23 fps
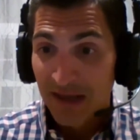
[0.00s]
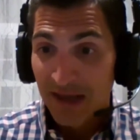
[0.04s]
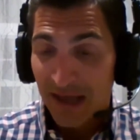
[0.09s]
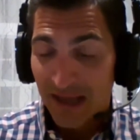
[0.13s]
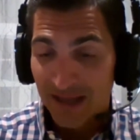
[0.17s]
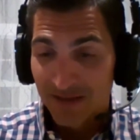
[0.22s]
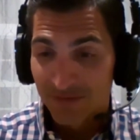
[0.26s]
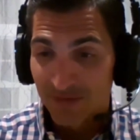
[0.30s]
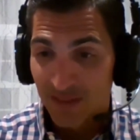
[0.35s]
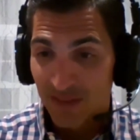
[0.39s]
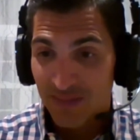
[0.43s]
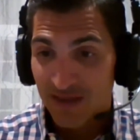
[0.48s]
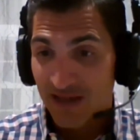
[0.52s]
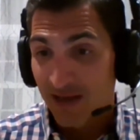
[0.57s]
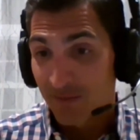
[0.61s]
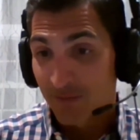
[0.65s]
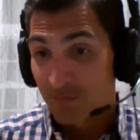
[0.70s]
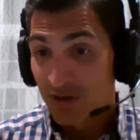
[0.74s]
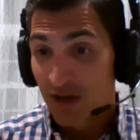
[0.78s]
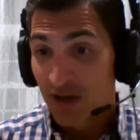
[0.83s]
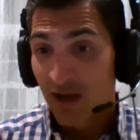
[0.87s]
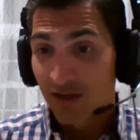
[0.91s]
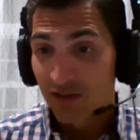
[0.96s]
And they think
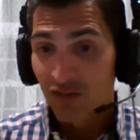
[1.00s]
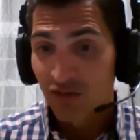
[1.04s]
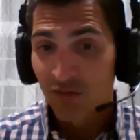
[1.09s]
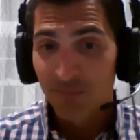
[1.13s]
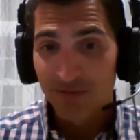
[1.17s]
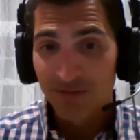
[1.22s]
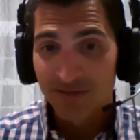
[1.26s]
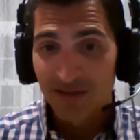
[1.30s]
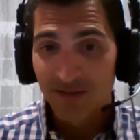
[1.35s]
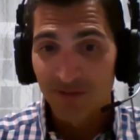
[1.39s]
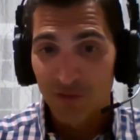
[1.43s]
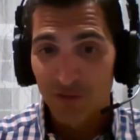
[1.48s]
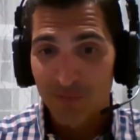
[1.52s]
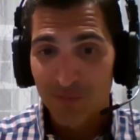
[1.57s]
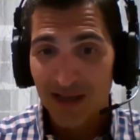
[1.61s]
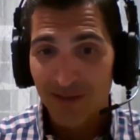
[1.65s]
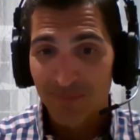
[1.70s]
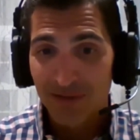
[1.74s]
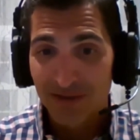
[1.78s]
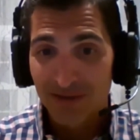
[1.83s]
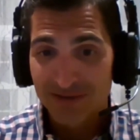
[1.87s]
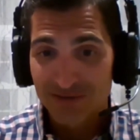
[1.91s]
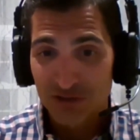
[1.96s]
I'm nuts, but then their
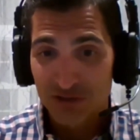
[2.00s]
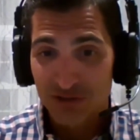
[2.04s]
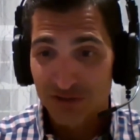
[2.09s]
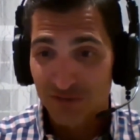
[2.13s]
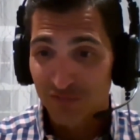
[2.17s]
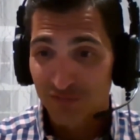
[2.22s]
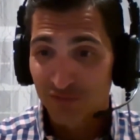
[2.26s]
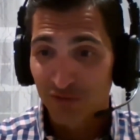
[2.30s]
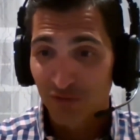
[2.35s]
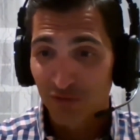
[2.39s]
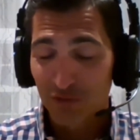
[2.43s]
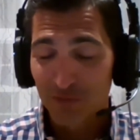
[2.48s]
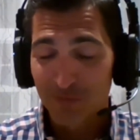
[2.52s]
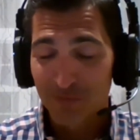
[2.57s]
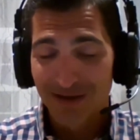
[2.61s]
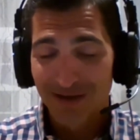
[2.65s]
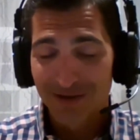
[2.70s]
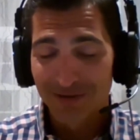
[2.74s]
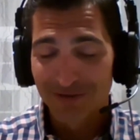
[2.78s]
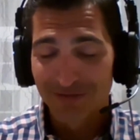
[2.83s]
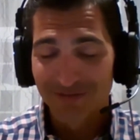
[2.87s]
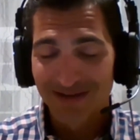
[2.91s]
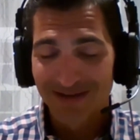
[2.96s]
back pain starts to feel a little
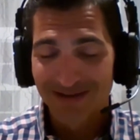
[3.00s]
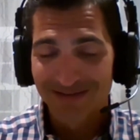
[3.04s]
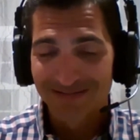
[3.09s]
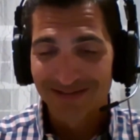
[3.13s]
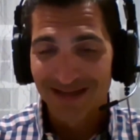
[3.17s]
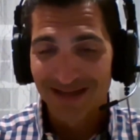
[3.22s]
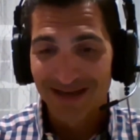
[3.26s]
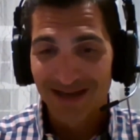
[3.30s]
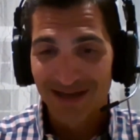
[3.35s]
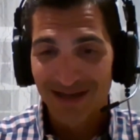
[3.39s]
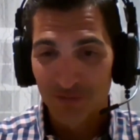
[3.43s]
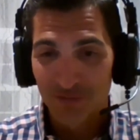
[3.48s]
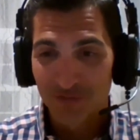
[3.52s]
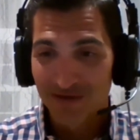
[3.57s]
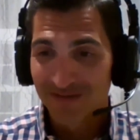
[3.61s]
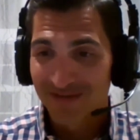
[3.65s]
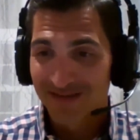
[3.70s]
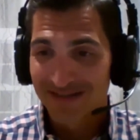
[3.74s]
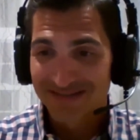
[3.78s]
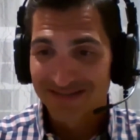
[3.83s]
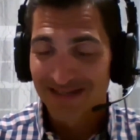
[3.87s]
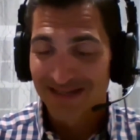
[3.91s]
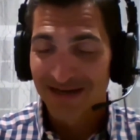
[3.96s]
better, and they kind of
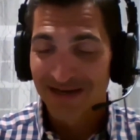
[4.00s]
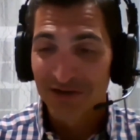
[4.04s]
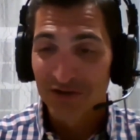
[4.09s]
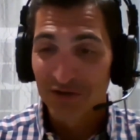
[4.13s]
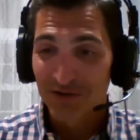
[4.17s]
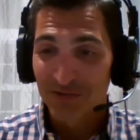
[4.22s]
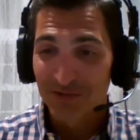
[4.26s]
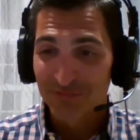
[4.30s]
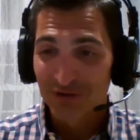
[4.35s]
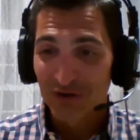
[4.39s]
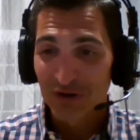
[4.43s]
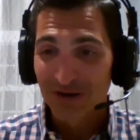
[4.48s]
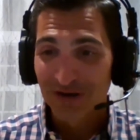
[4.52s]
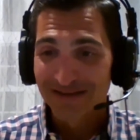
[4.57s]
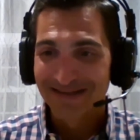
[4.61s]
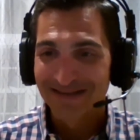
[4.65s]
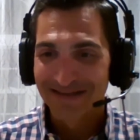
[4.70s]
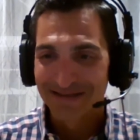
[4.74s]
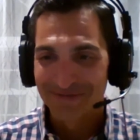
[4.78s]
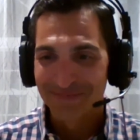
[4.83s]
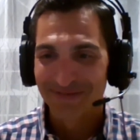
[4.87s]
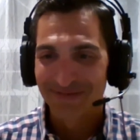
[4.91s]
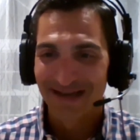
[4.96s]
realize that I know what I'm
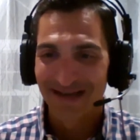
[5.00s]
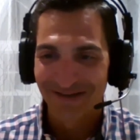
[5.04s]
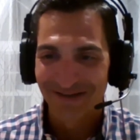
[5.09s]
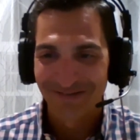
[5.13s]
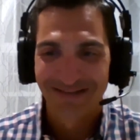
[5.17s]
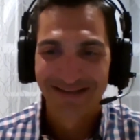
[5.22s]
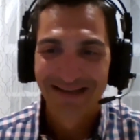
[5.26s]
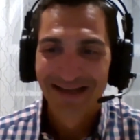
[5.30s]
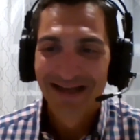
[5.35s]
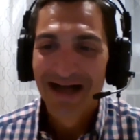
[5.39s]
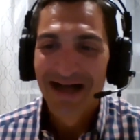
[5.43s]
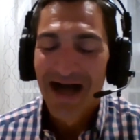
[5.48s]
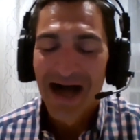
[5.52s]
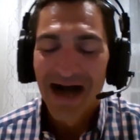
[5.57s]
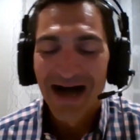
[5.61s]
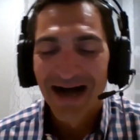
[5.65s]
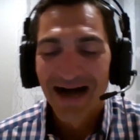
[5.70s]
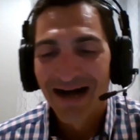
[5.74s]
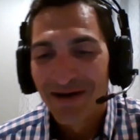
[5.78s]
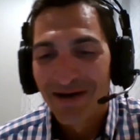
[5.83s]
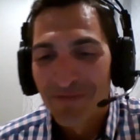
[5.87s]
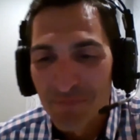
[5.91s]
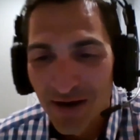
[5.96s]
talking
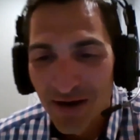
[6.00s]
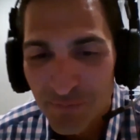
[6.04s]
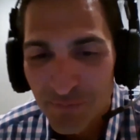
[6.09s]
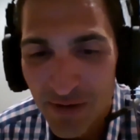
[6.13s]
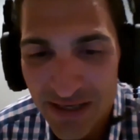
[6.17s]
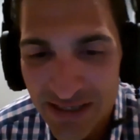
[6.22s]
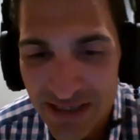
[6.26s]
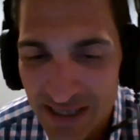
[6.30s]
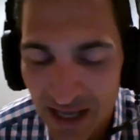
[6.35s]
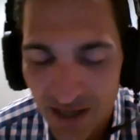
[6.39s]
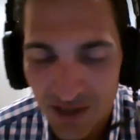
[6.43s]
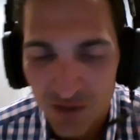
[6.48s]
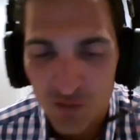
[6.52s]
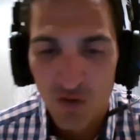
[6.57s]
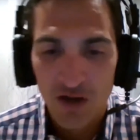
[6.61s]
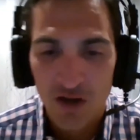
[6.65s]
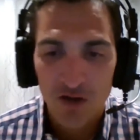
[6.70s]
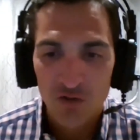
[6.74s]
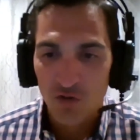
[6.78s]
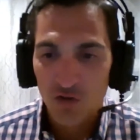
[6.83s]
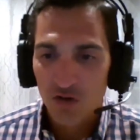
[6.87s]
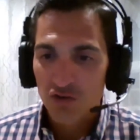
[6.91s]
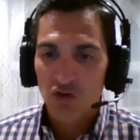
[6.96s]
about. But yeah,
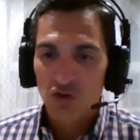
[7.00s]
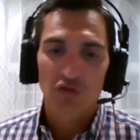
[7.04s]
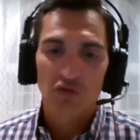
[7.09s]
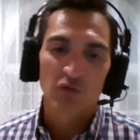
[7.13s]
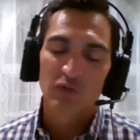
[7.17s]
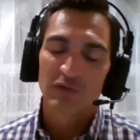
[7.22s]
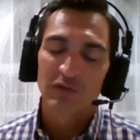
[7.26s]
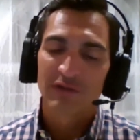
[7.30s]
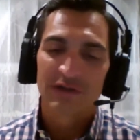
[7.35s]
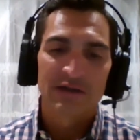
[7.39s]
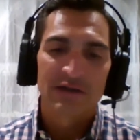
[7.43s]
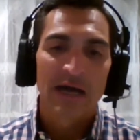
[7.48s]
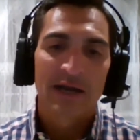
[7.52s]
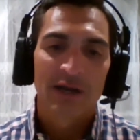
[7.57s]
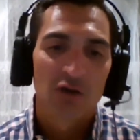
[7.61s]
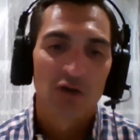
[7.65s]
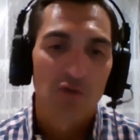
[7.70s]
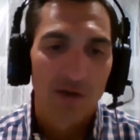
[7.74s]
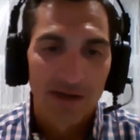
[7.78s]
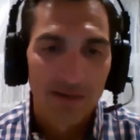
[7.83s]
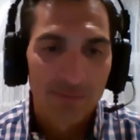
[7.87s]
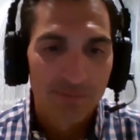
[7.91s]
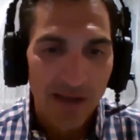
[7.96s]
crunches are really not a
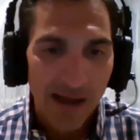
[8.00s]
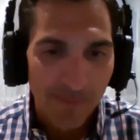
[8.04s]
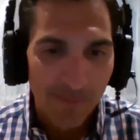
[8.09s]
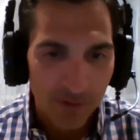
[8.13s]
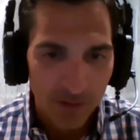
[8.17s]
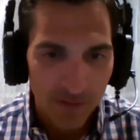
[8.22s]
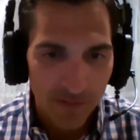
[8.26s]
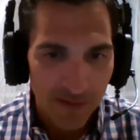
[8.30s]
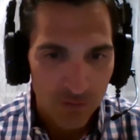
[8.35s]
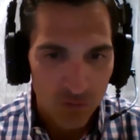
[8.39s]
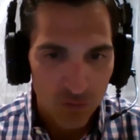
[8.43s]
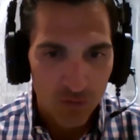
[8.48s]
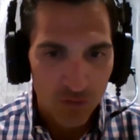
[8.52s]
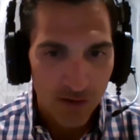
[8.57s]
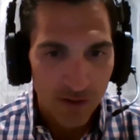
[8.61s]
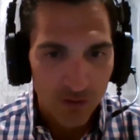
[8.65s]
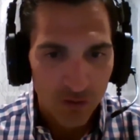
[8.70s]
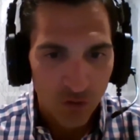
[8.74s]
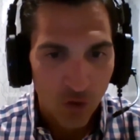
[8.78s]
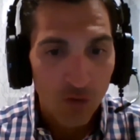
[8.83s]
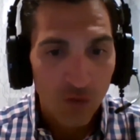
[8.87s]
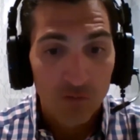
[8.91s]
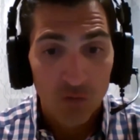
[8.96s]
great abdominal
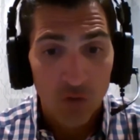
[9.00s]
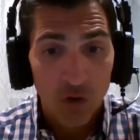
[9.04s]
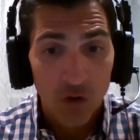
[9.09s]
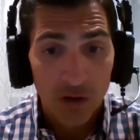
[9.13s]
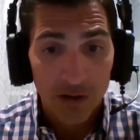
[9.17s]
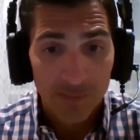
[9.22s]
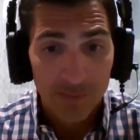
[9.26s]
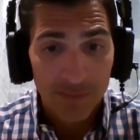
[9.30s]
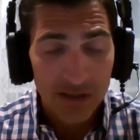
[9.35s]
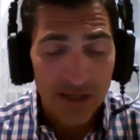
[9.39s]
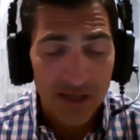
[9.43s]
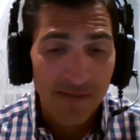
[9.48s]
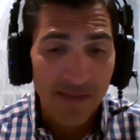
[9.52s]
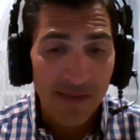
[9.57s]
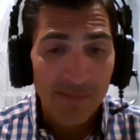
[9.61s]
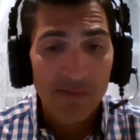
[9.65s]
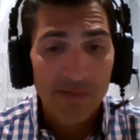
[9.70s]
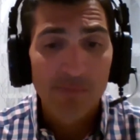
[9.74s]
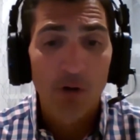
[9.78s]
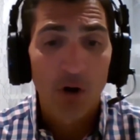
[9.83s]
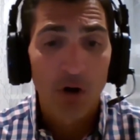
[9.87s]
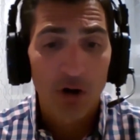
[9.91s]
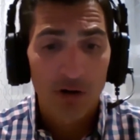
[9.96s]
exercise overall. I mean, can they
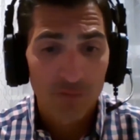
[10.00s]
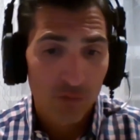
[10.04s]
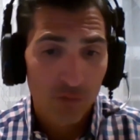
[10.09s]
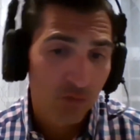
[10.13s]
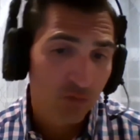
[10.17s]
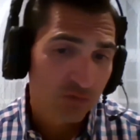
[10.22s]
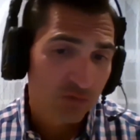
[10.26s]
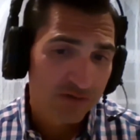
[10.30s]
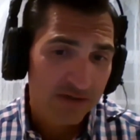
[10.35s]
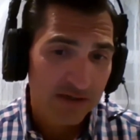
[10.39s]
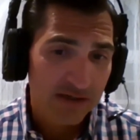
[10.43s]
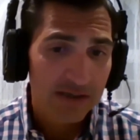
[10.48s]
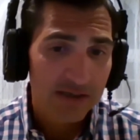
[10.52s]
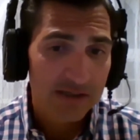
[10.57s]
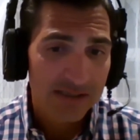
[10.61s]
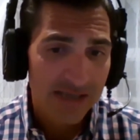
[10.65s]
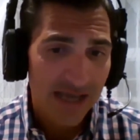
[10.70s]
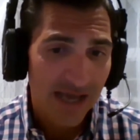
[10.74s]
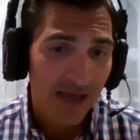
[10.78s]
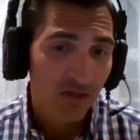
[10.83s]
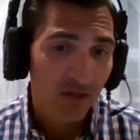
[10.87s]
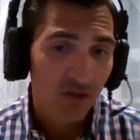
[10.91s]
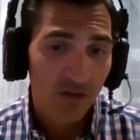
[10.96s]
be part of a routine?
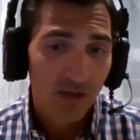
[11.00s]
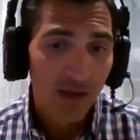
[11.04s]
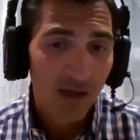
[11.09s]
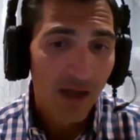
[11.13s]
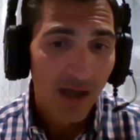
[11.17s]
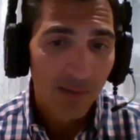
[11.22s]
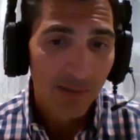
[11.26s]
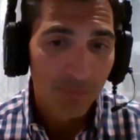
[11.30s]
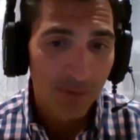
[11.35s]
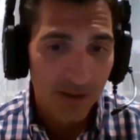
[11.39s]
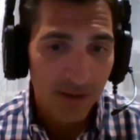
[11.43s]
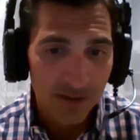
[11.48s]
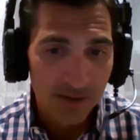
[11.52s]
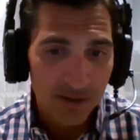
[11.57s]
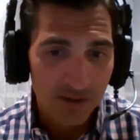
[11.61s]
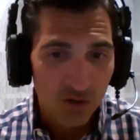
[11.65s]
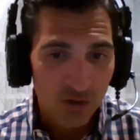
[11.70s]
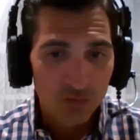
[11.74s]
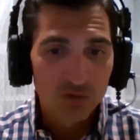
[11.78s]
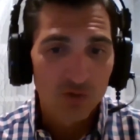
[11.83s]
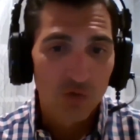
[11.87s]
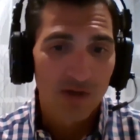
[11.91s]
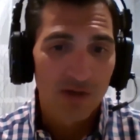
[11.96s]
Yes, but
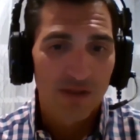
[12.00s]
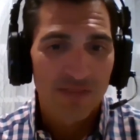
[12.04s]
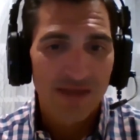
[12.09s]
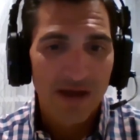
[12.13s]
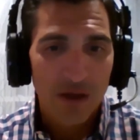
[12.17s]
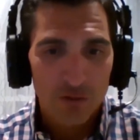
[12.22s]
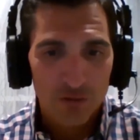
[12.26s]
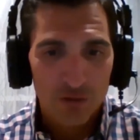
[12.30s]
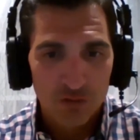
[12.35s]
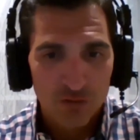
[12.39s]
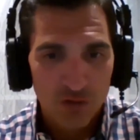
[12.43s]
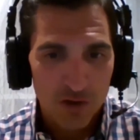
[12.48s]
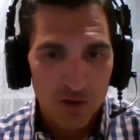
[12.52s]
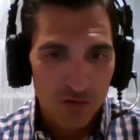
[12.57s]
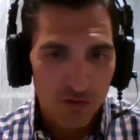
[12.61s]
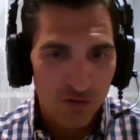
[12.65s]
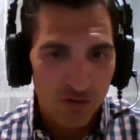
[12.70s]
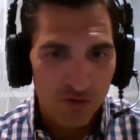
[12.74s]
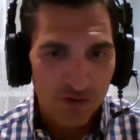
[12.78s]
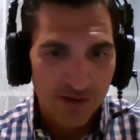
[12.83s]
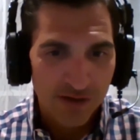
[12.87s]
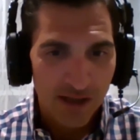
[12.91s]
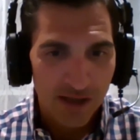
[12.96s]
doing 1,000
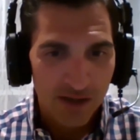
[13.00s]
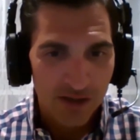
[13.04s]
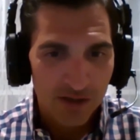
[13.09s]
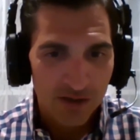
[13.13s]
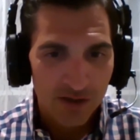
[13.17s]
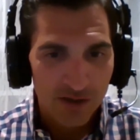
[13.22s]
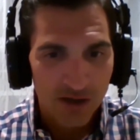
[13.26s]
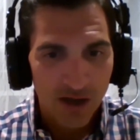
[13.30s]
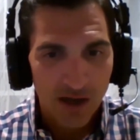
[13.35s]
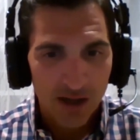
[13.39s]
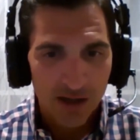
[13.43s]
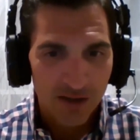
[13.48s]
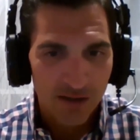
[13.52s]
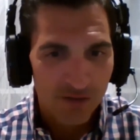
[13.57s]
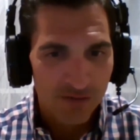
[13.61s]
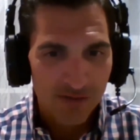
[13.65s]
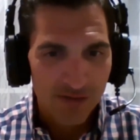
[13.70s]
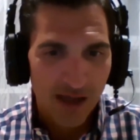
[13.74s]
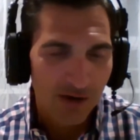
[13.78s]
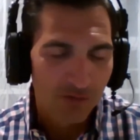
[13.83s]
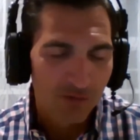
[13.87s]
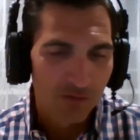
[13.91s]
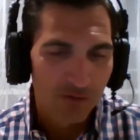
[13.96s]
crunches a day is
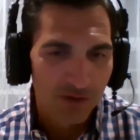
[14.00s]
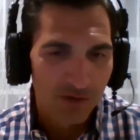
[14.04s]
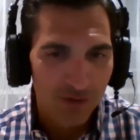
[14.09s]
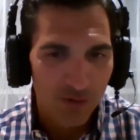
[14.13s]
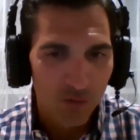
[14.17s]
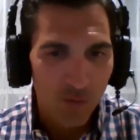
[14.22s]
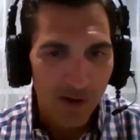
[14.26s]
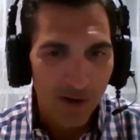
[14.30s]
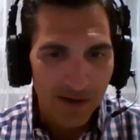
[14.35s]
not really